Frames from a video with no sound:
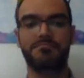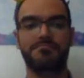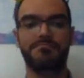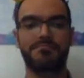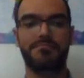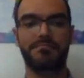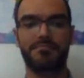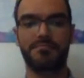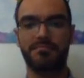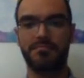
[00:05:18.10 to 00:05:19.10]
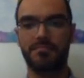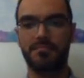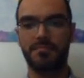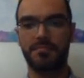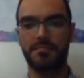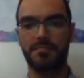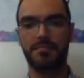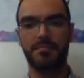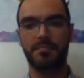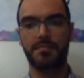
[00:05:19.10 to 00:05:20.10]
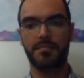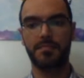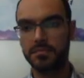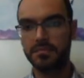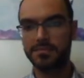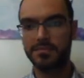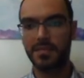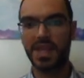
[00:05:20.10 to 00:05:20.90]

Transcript: [no speech]